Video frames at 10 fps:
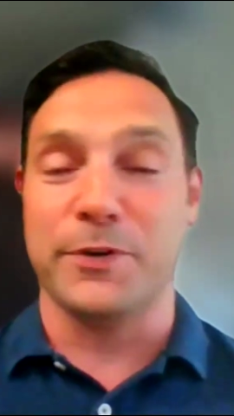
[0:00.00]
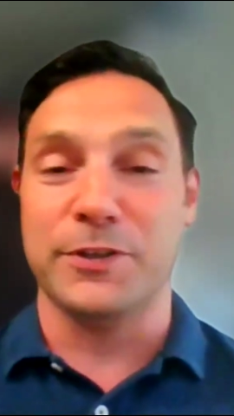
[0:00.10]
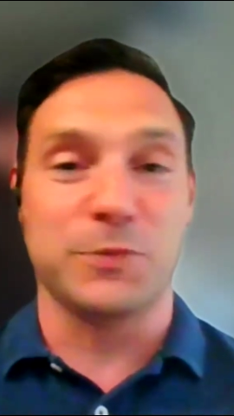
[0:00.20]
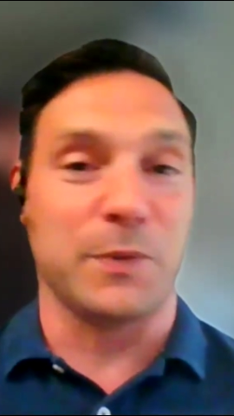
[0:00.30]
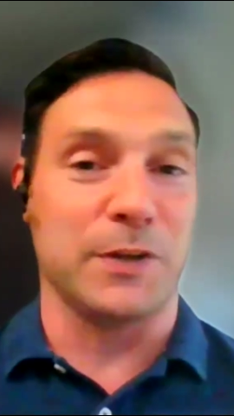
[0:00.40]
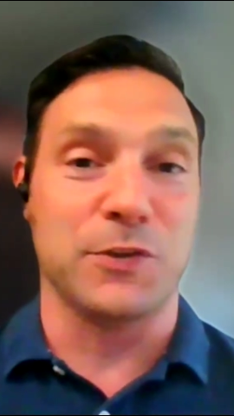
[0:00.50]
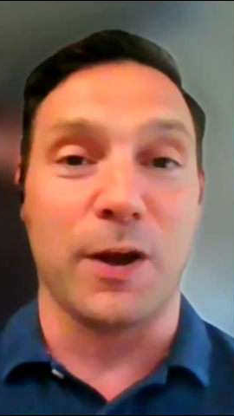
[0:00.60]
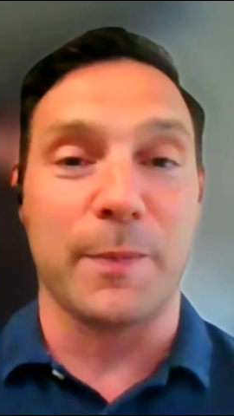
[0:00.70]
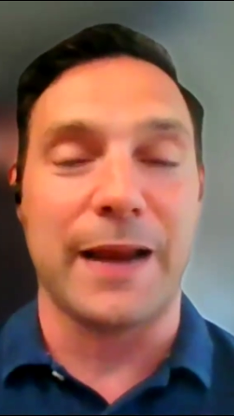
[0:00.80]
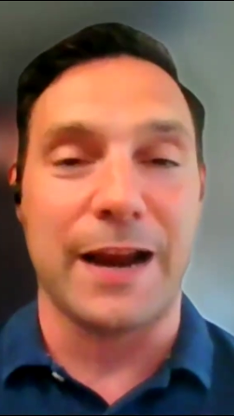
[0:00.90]
or you just want to
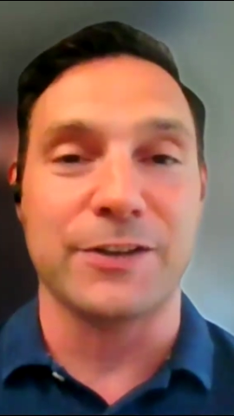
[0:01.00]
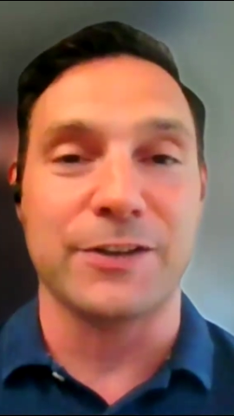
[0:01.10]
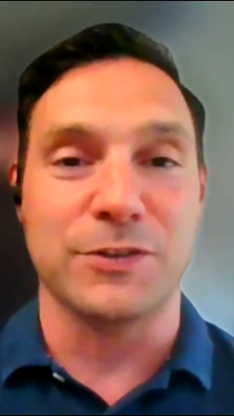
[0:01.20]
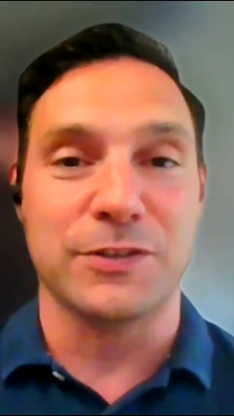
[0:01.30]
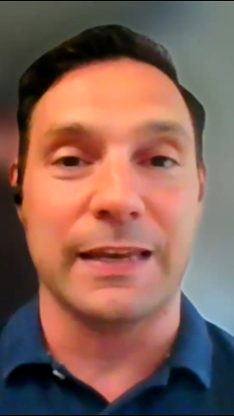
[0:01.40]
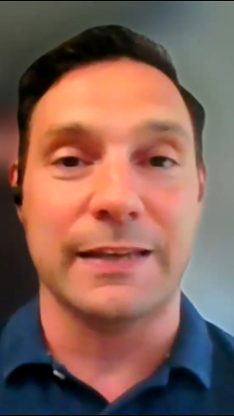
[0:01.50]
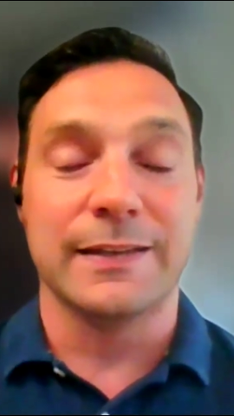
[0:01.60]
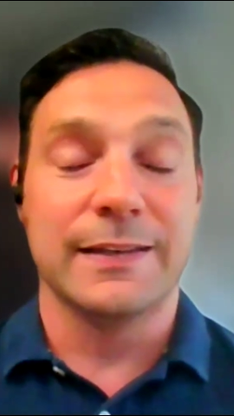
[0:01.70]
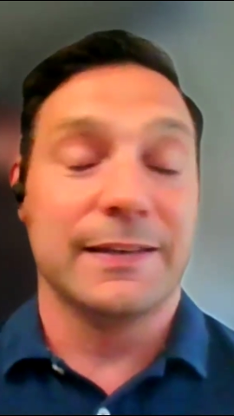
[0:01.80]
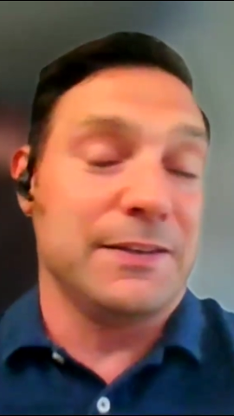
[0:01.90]
talk about how you're using
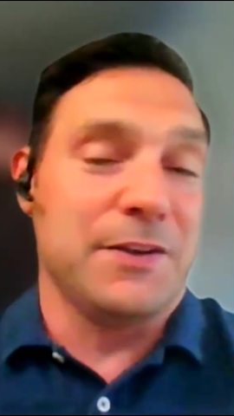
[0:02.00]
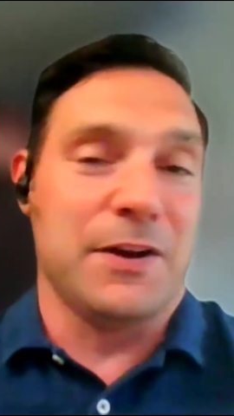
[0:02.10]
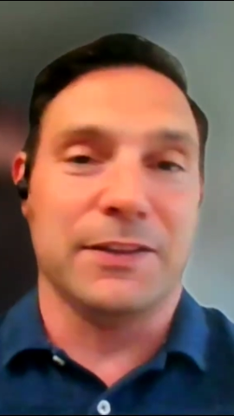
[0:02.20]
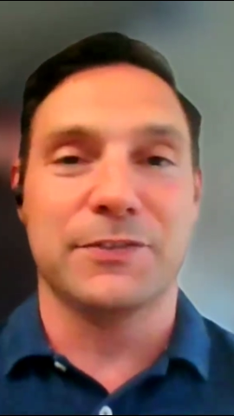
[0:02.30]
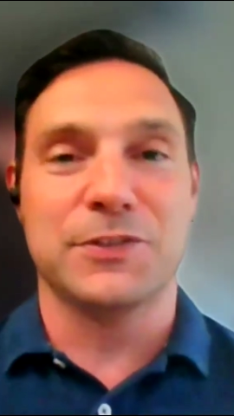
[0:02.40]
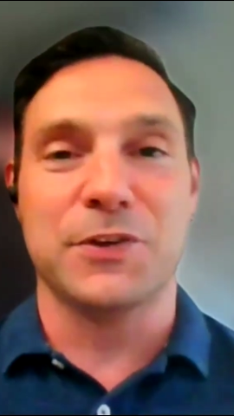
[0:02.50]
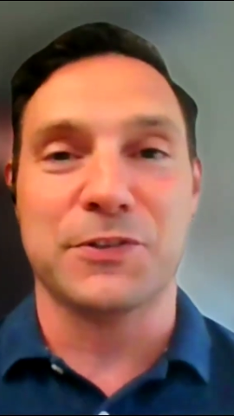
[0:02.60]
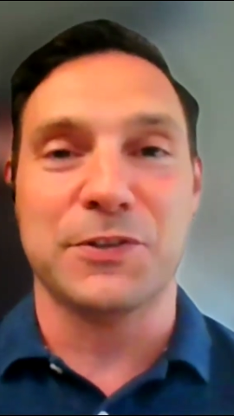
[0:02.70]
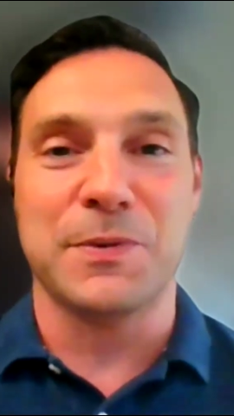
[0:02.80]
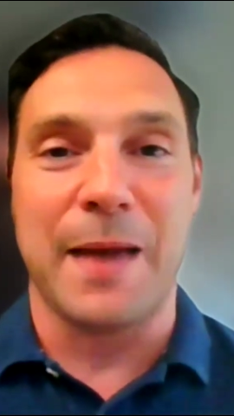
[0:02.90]
it, I'd love to
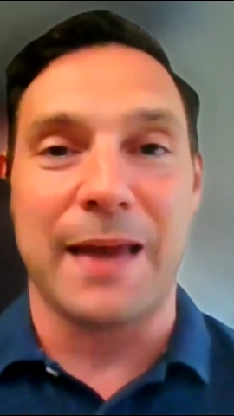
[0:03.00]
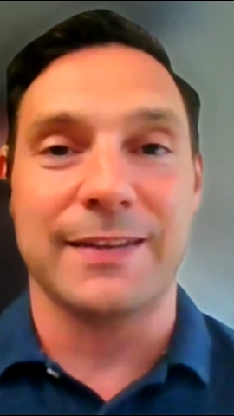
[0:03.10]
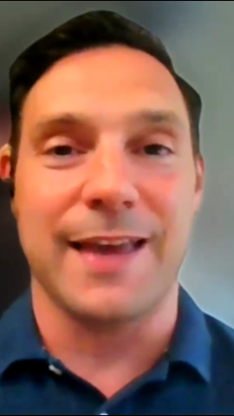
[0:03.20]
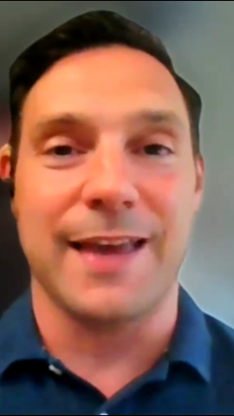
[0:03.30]
talk to you about it.